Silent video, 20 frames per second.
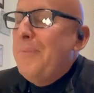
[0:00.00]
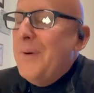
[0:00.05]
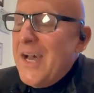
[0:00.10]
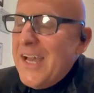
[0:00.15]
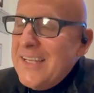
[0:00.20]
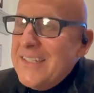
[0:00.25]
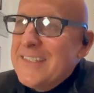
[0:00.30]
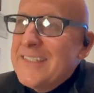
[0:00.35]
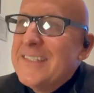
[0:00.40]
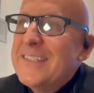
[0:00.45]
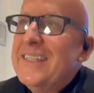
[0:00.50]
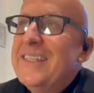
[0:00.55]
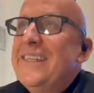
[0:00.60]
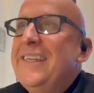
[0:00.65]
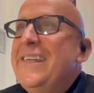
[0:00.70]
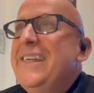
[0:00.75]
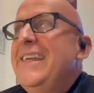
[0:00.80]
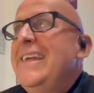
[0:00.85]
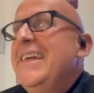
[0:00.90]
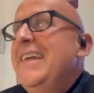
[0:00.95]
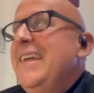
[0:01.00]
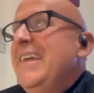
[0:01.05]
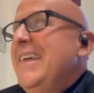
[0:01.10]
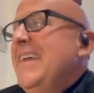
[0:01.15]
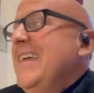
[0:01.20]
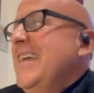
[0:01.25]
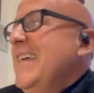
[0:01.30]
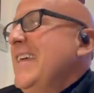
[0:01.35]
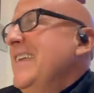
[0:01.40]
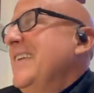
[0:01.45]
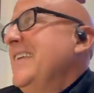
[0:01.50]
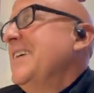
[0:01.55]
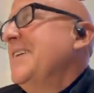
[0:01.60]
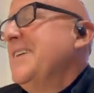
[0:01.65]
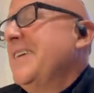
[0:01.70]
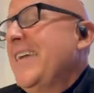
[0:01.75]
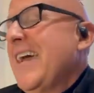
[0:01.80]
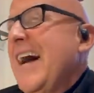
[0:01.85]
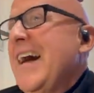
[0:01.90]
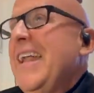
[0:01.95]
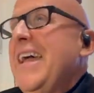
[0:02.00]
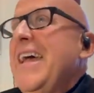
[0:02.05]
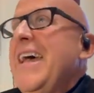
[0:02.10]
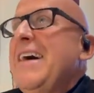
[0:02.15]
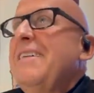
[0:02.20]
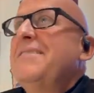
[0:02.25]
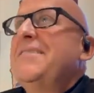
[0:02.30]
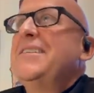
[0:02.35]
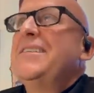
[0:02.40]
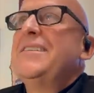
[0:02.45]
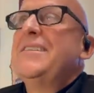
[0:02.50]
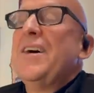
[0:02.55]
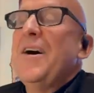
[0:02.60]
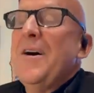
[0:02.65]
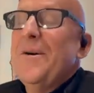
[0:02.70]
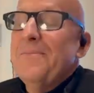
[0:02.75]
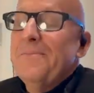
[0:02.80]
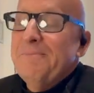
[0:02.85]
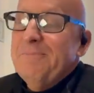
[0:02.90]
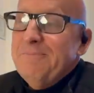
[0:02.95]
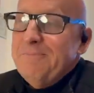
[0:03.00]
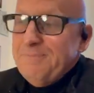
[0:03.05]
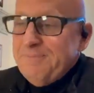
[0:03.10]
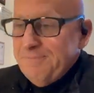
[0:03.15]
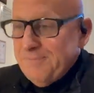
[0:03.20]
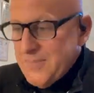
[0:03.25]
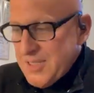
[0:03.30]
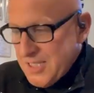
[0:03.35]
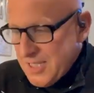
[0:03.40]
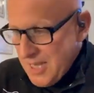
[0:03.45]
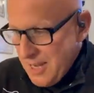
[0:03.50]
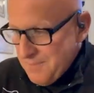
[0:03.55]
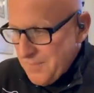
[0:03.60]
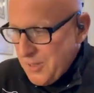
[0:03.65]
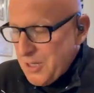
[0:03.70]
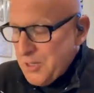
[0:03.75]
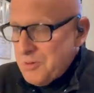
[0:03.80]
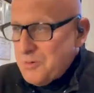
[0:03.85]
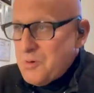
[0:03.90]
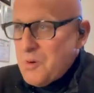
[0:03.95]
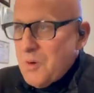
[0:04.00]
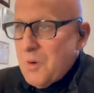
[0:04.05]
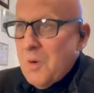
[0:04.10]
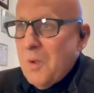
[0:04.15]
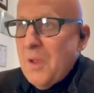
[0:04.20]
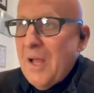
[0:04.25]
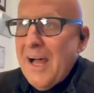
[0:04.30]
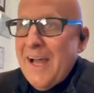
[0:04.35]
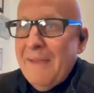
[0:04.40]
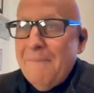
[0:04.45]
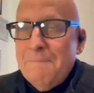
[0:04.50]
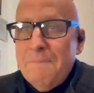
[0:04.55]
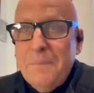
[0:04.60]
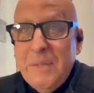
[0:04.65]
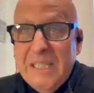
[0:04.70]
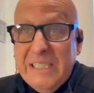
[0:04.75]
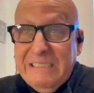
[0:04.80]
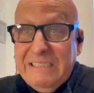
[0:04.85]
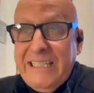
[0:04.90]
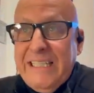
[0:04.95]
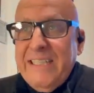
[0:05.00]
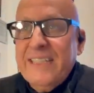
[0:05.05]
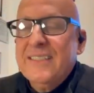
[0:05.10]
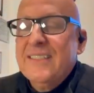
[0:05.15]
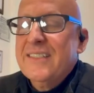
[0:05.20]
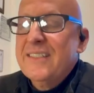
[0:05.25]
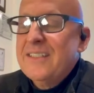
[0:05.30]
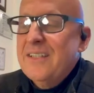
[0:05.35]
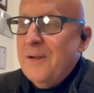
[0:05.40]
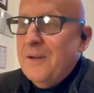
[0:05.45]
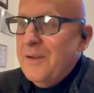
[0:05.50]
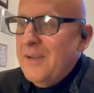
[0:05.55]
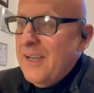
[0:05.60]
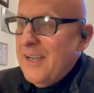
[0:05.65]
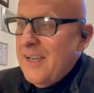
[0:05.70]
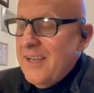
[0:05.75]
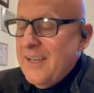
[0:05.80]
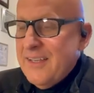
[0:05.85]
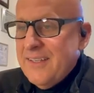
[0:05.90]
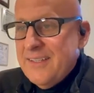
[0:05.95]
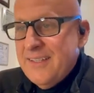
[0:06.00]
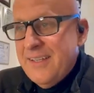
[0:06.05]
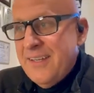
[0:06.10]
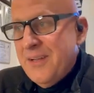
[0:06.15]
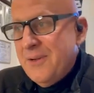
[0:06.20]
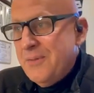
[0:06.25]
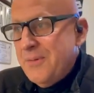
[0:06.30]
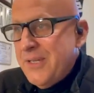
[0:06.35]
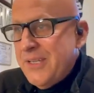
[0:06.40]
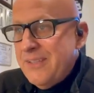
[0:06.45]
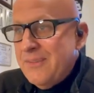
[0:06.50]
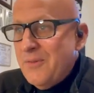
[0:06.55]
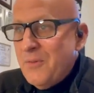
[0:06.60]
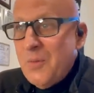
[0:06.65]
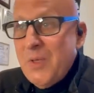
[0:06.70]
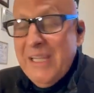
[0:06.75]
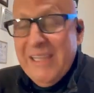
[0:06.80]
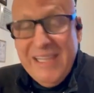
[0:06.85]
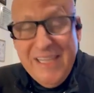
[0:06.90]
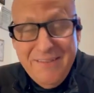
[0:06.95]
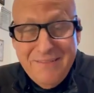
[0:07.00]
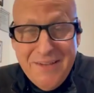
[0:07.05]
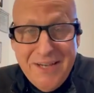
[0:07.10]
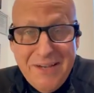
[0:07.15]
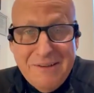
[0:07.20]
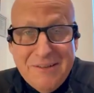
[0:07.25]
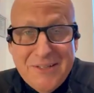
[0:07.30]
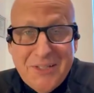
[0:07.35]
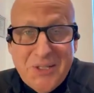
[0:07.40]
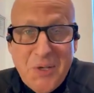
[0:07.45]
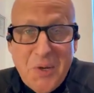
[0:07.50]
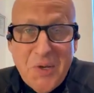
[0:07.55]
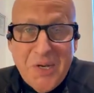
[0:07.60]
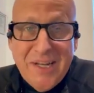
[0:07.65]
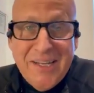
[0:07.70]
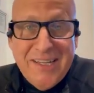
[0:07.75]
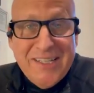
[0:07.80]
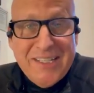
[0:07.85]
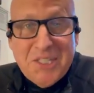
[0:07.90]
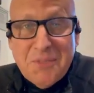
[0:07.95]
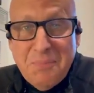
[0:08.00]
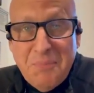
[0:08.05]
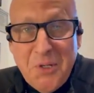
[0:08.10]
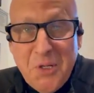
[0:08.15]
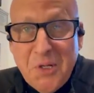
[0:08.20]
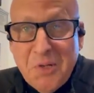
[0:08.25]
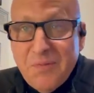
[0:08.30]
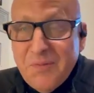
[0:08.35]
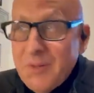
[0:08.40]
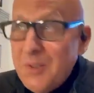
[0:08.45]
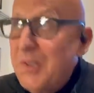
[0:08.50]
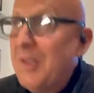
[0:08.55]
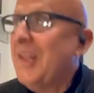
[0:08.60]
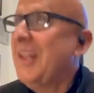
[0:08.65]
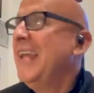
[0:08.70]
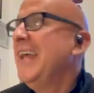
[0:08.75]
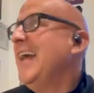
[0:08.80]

But you got to have some control on building. So we live in Arizona. It's beautiful.